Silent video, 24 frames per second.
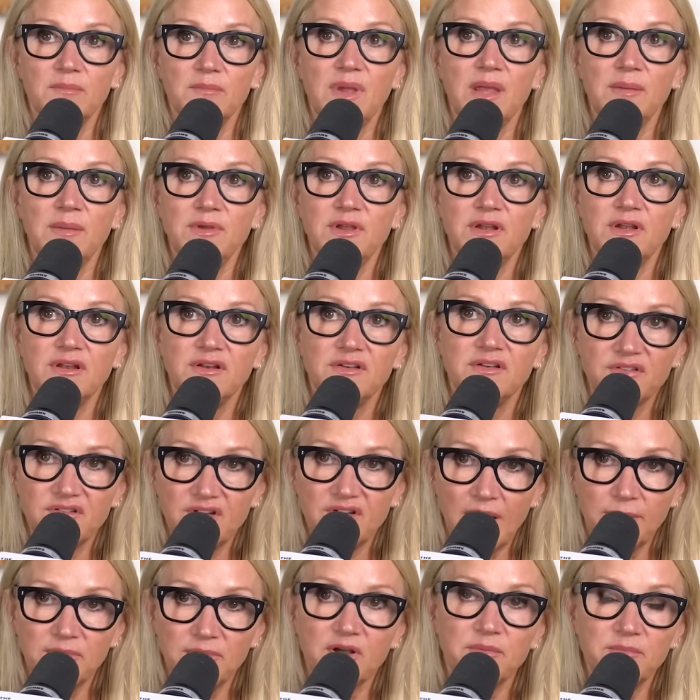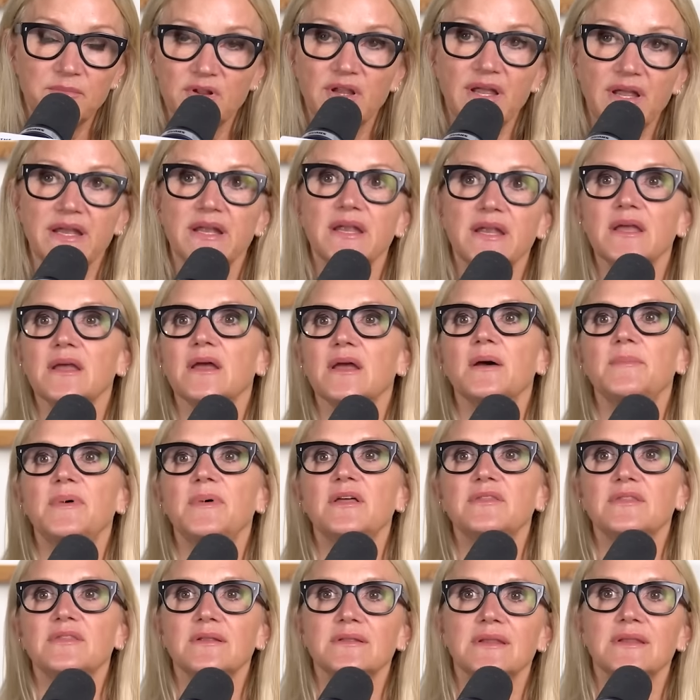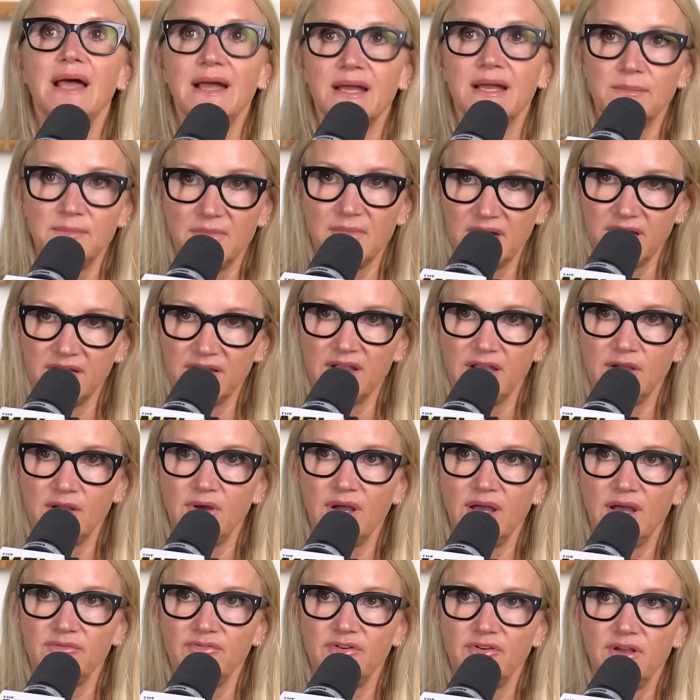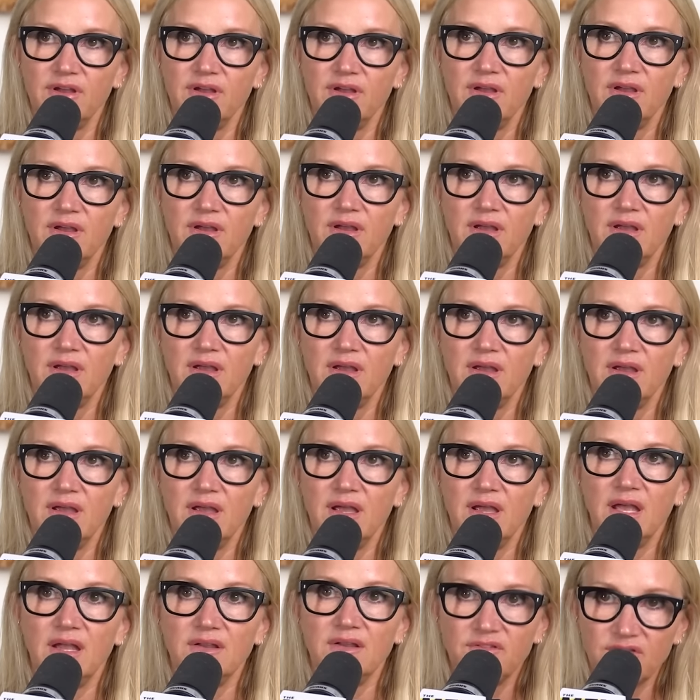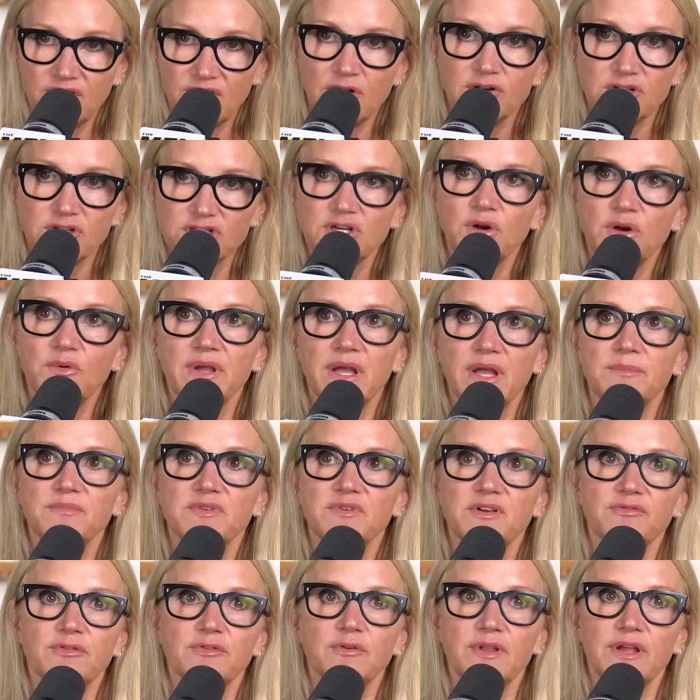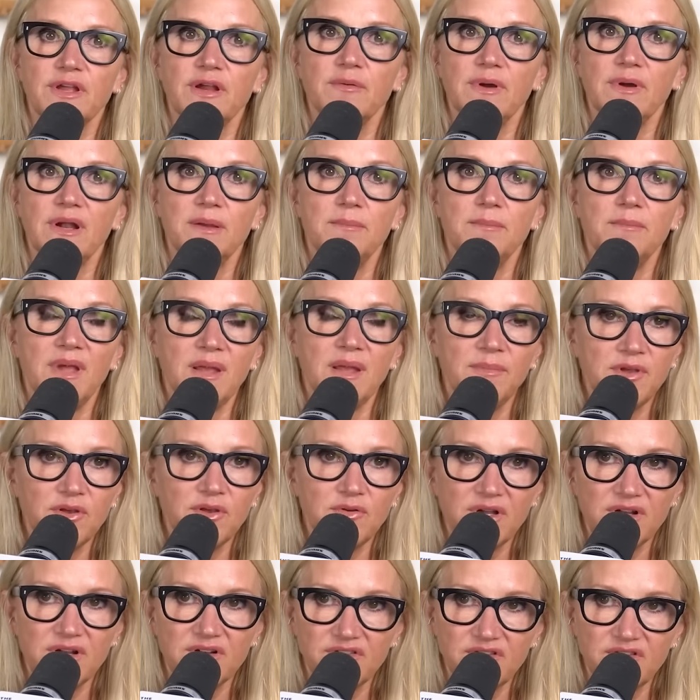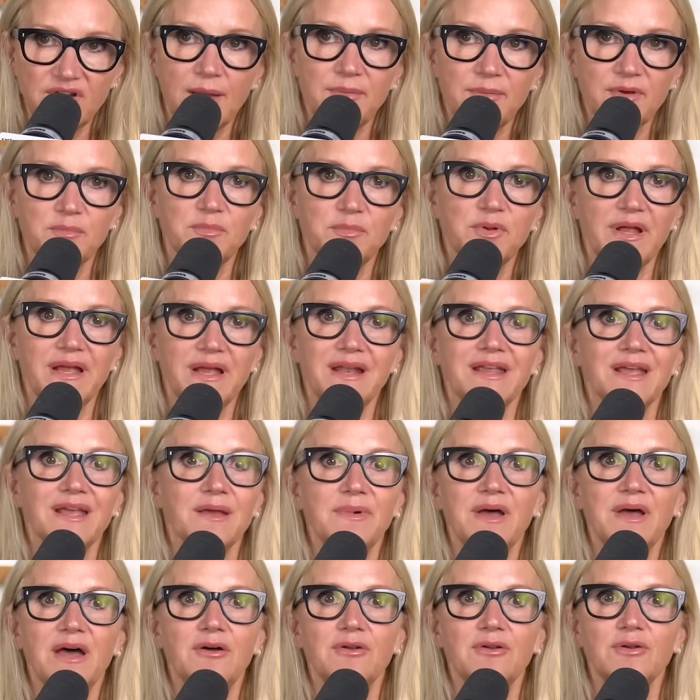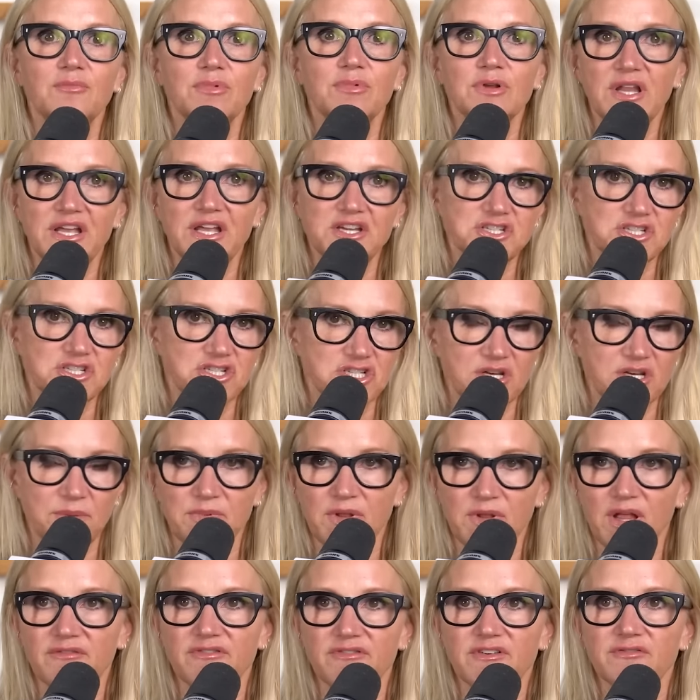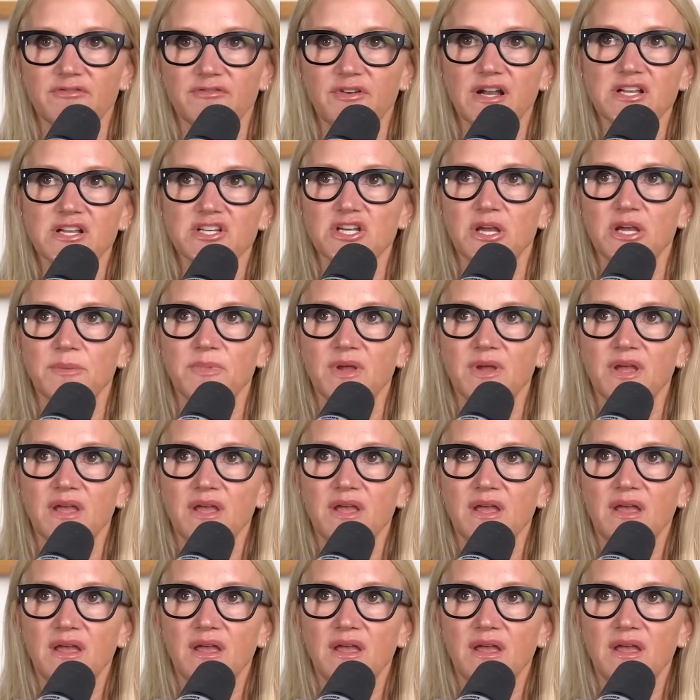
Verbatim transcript: Maybe you need to stop complaining about the lack of money that you have and start showing up differently around it. Maybe you need to stop complaining about relationship, love, and friendship